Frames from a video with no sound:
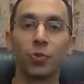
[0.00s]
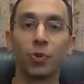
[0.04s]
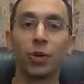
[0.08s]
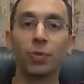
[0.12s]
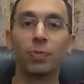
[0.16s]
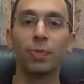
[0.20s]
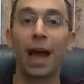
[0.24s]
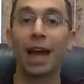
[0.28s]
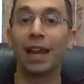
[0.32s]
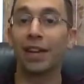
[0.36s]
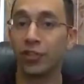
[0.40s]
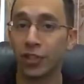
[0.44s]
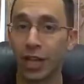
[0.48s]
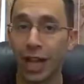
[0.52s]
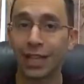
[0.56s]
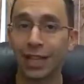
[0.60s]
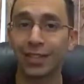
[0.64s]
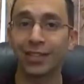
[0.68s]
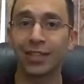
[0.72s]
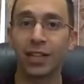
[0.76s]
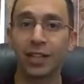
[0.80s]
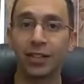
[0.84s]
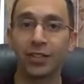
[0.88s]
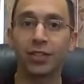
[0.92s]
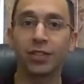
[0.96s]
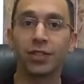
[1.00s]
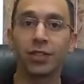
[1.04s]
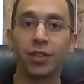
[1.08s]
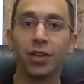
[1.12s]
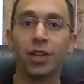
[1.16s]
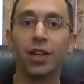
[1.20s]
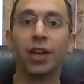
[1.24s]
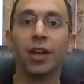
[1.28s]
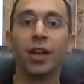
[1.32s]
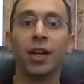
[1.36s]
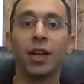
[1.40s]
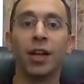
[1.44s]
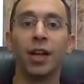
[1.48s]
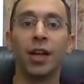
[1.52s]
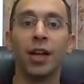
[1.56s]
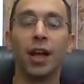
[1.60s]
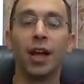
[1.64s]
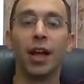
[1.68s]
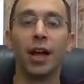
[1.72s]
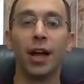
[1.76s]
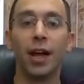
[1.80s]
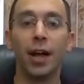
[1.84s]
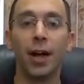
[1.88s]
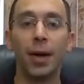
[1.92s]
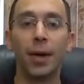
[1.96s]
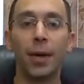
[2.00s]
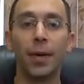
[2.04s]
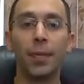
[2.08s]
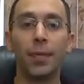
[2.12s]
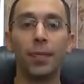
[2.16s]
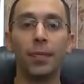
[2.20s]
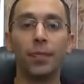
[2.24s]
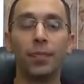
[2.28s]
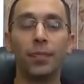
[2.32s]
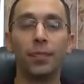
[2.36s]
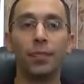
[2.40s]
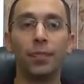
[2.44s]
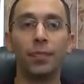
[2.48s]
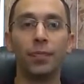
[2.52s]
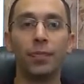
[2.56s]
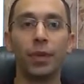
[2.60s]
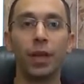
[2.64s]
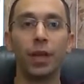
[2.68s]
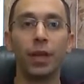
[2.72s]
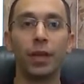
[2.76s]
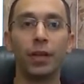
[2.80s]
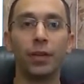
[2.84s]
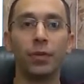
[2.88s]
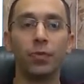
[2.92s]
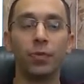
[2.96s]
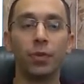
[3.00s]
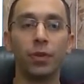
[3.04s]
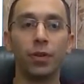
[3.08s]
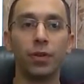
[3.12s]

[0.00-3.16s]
So we manage assets, and